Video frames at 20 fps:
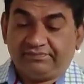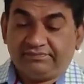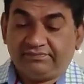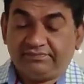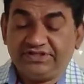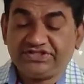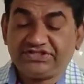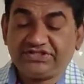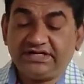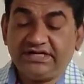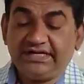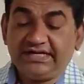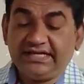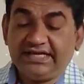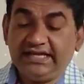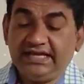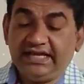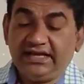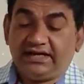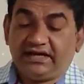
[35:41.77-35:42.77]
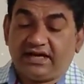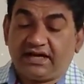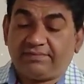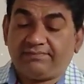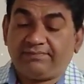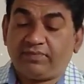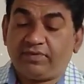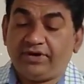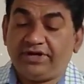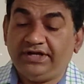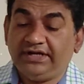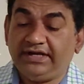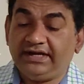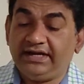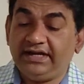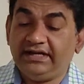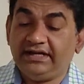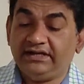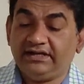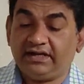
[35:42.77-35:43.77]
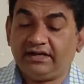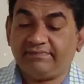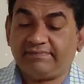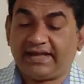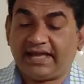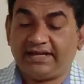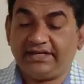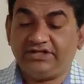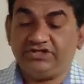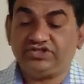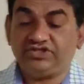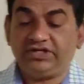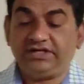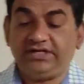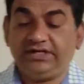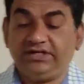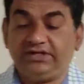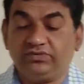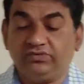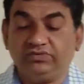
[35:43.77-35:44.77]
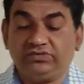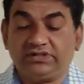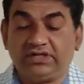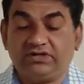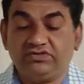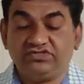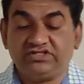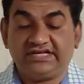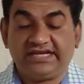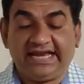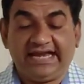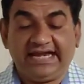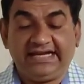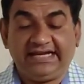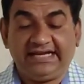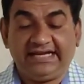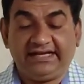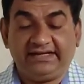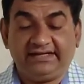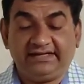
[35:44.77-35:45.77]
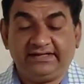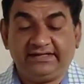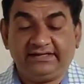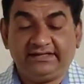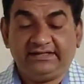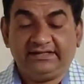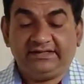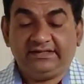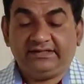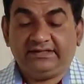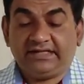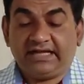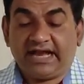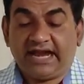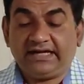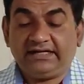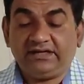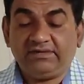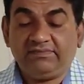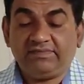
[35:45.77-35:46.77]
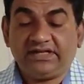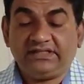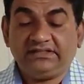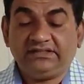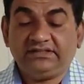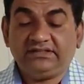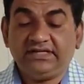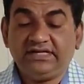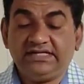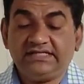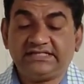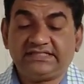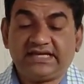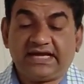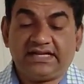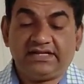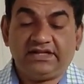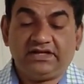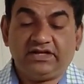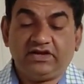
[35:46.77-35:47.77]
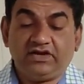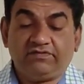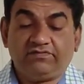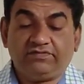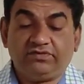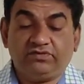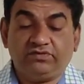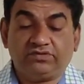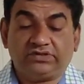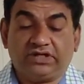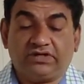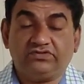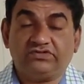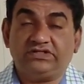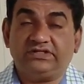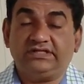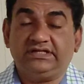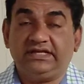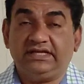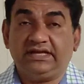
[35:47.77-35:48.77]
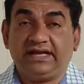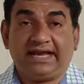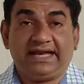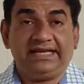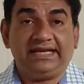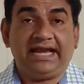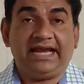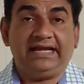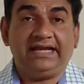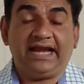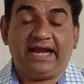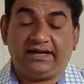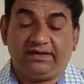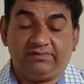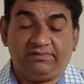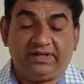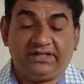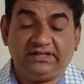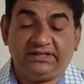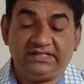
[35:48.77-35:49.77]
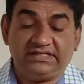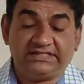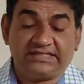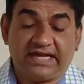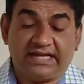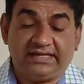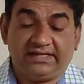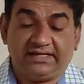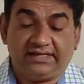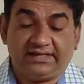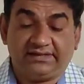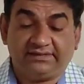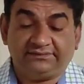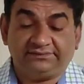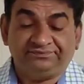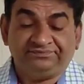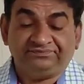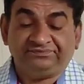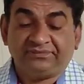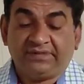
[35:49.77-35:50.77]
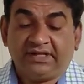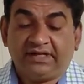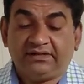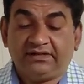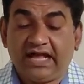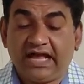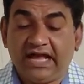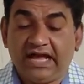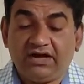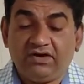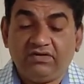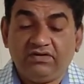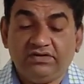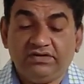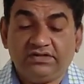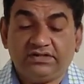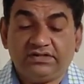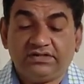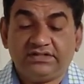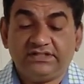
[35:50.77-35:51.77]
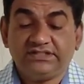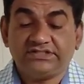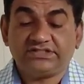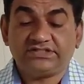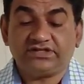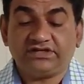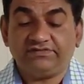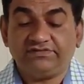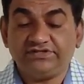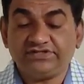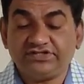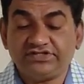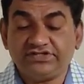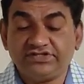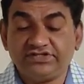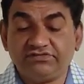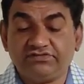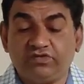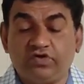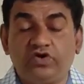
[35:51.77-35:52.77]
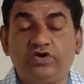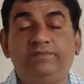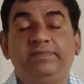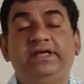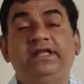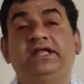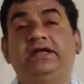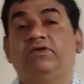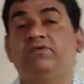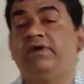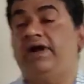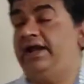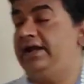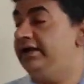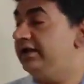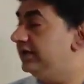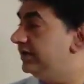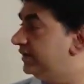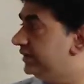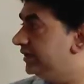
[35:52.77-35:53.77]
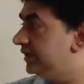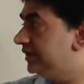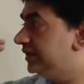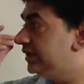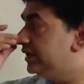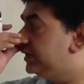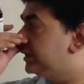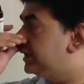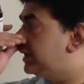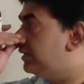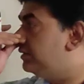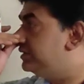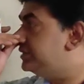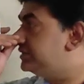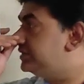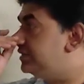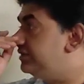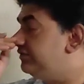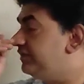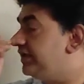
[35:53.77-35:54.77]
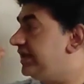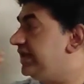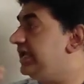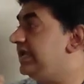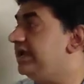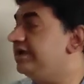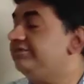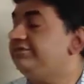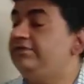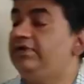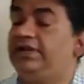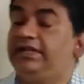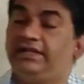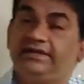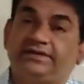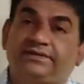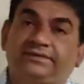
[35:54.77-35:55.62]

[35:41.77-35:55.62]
Mr. T appointed a manager in 2018 at a monthly salary of 2,000. Highlight that, monthly salary. Now his services won't be required. Now listen very carefully.